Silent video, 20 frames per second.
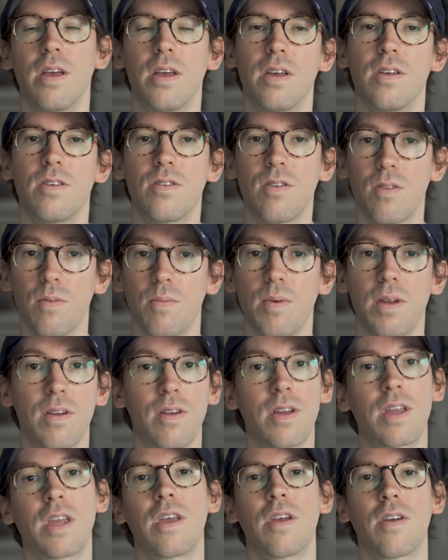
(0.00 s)
So the winner
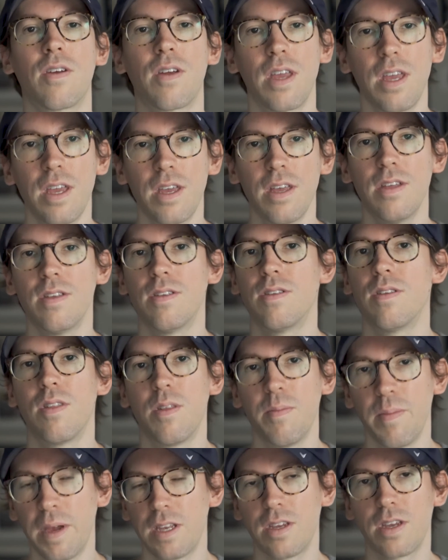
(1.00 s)
here is
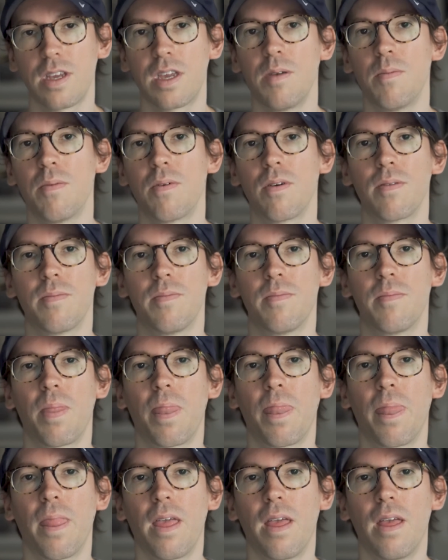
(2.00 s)
the Magic Keyboard.
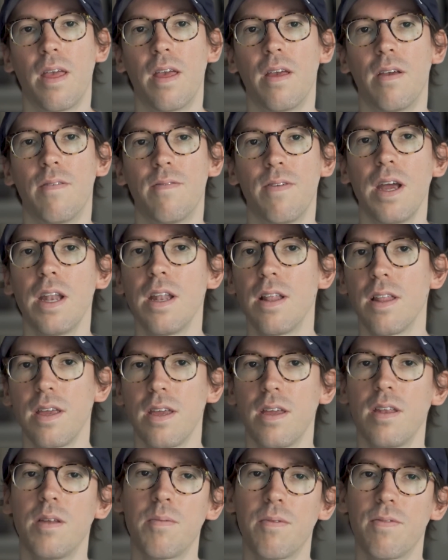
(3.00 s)

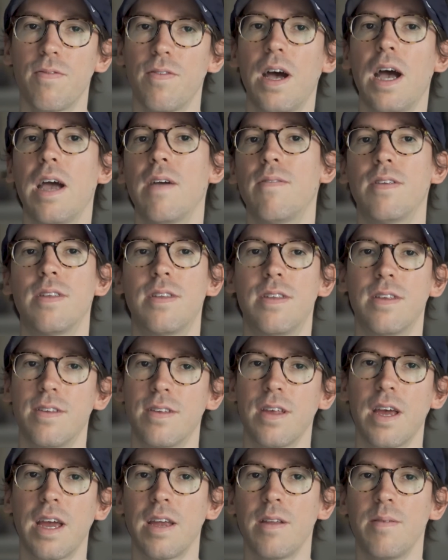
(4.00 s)
Finally, number 5 is
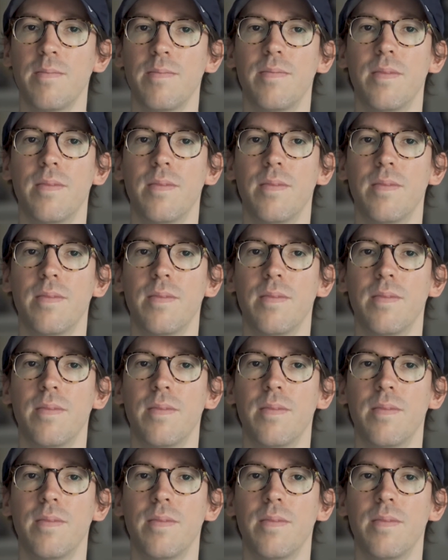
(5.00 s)
design.